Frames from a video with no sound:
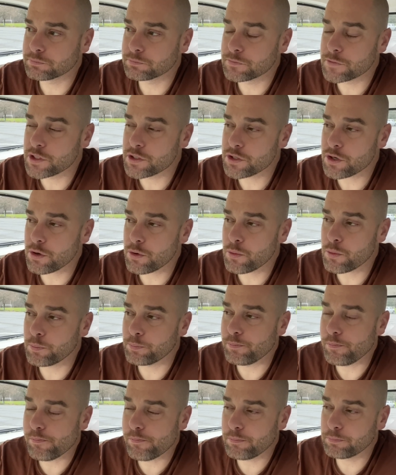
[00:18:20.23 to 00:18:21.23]
So
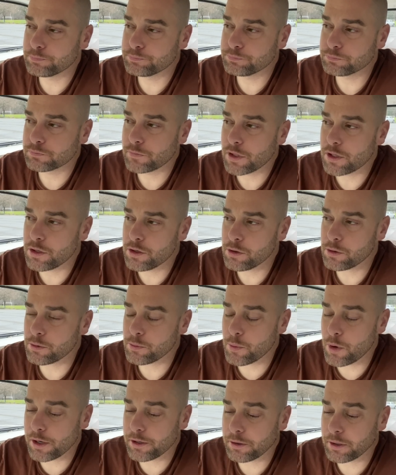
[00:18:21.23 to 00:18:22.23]
you're
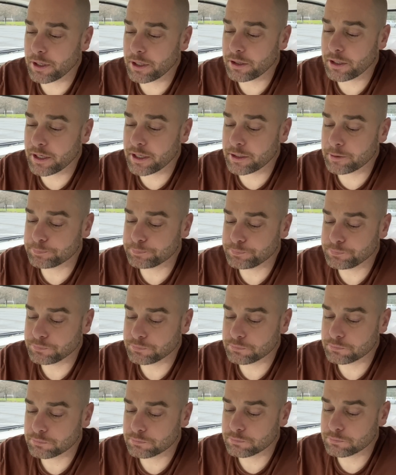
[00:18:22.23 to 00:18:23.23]
wondering, like,
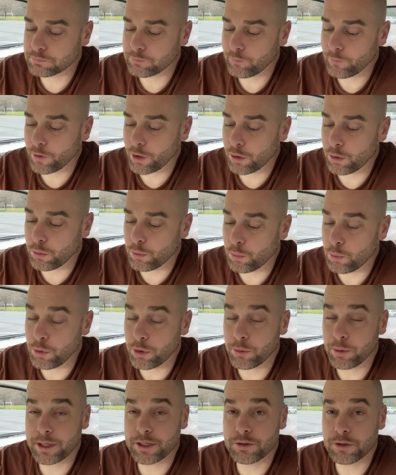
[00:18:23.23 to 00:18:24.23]
what
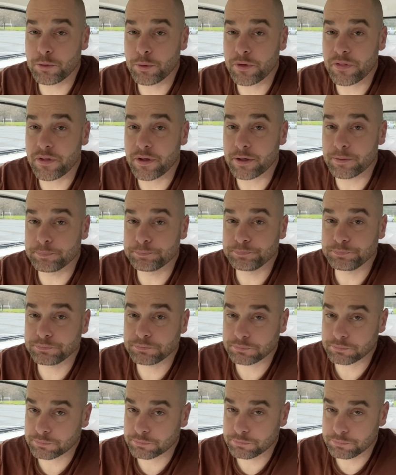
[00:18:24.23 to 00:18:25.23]
do I do with it?
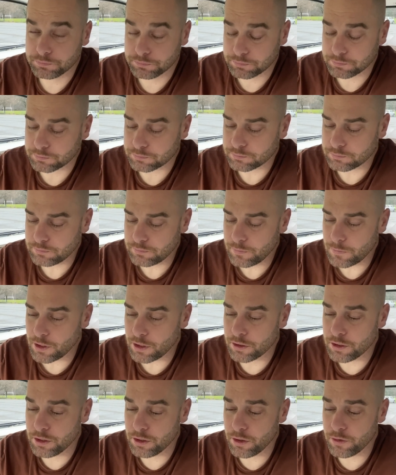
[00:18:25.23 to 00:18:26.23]

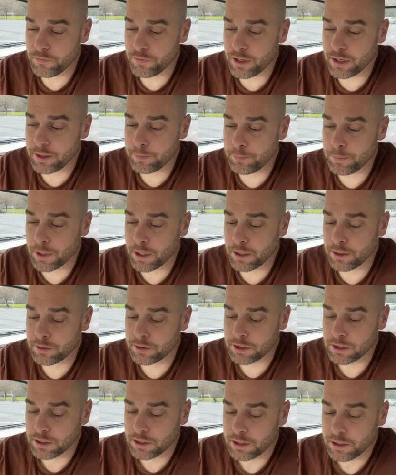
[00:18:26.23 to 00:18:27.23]
You know, if
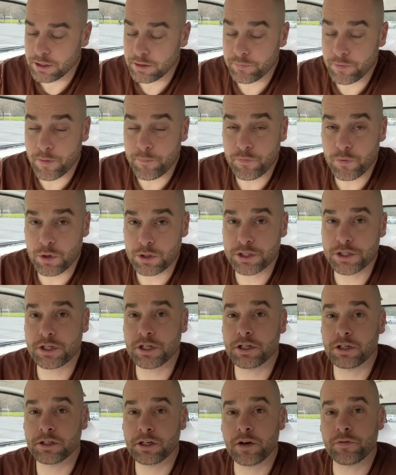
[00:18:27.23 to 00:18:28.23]
I'm
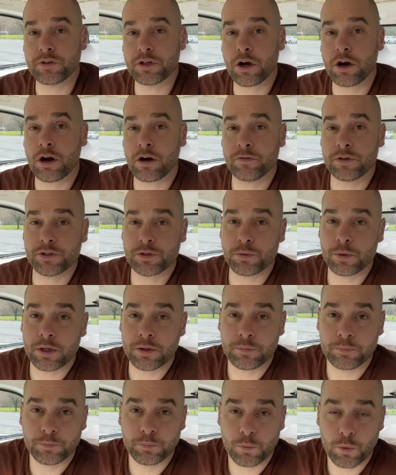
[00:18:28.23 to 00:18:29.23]
fortunate enough to harvest one,
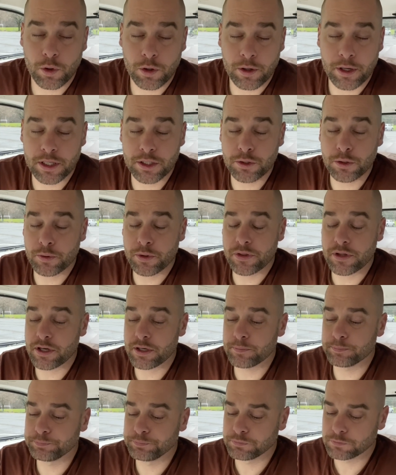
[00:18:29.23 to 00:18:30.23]
what do I do with
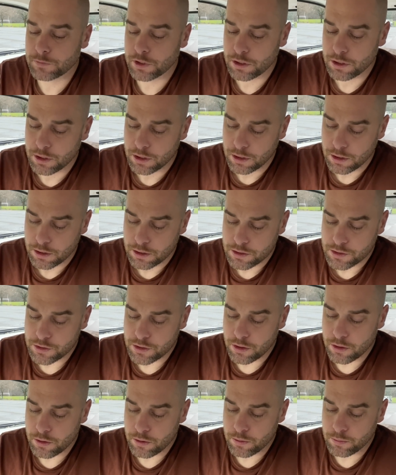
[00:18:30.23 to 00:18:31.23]
it?
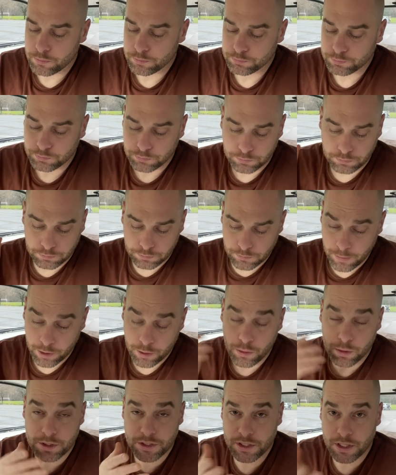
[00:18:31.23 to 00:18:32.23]
So, of
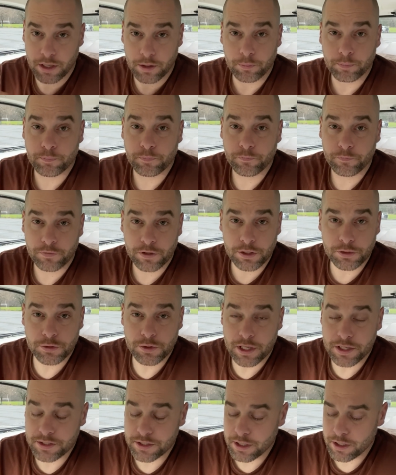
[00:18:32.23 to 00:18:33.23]
course, I field
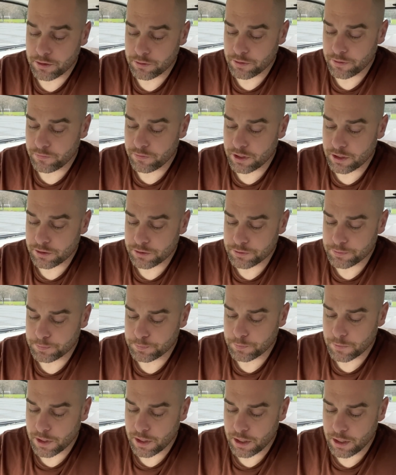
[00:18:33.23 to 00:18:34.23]
dress it out in the field,
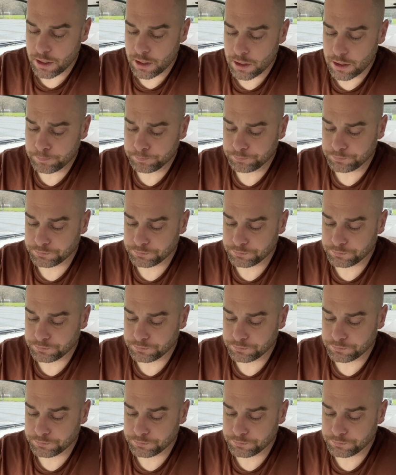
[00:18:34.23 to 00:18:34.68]
and